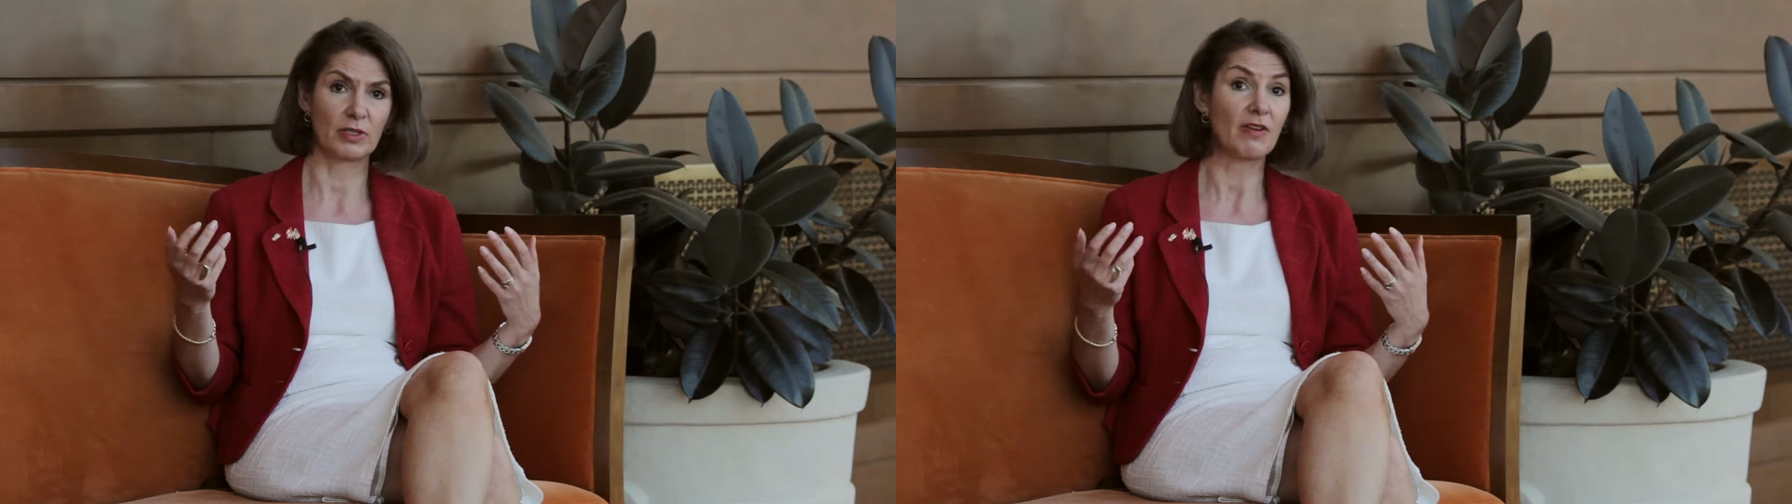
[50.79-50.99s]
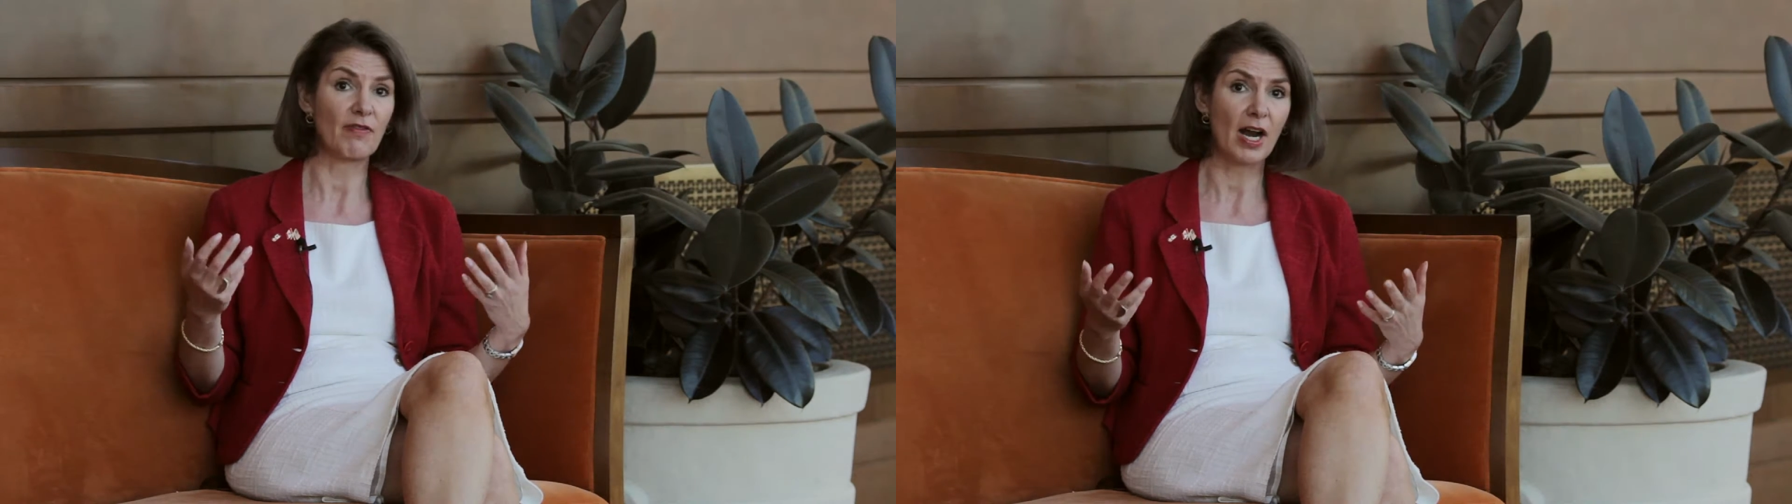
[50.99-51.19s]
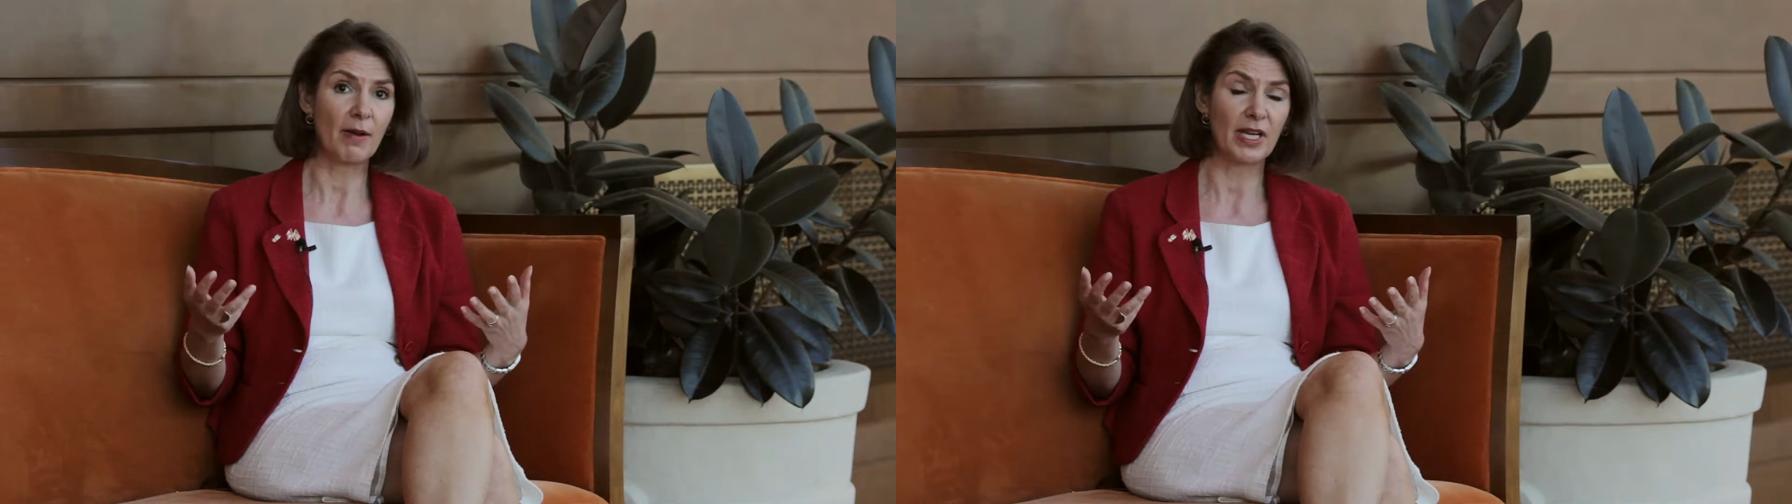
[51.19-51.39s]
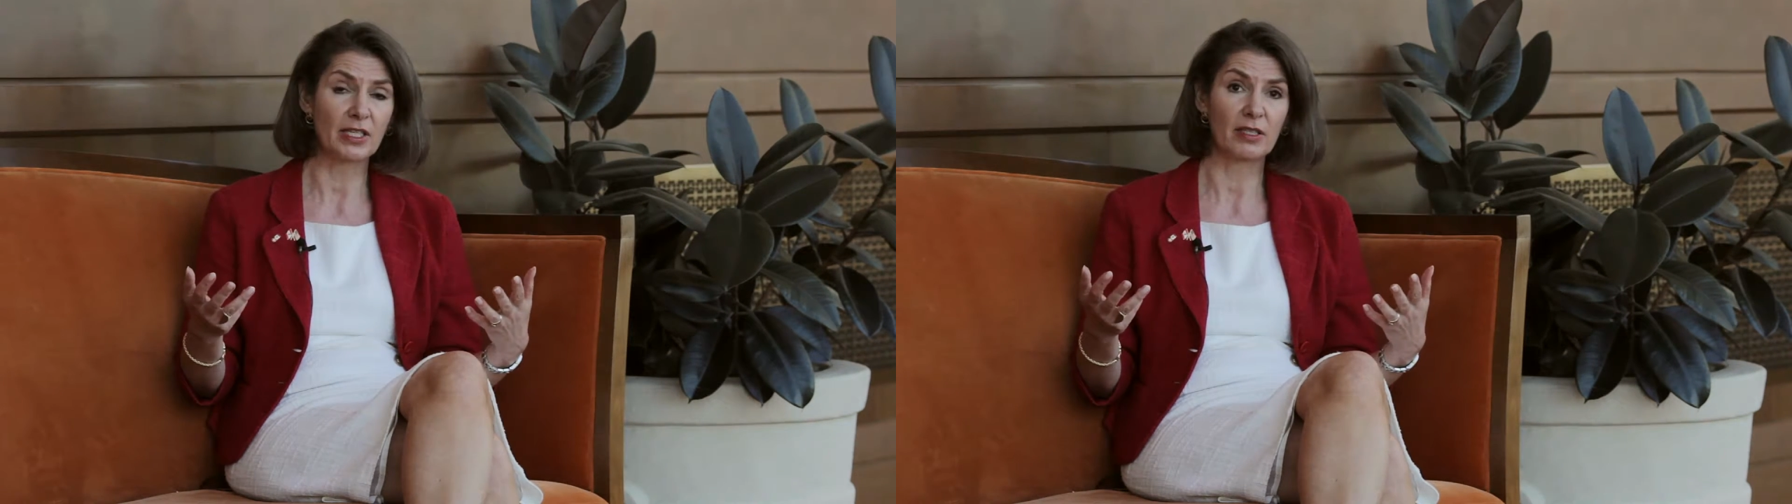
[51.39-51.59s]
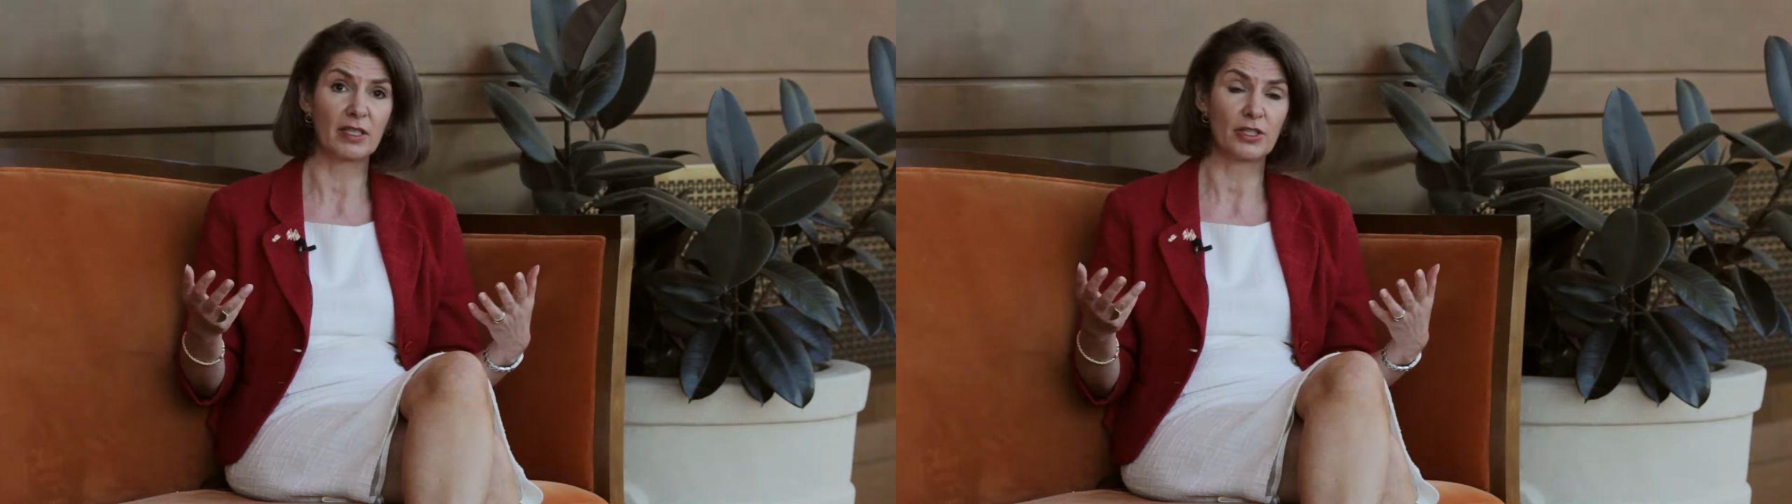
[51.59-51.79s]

environmental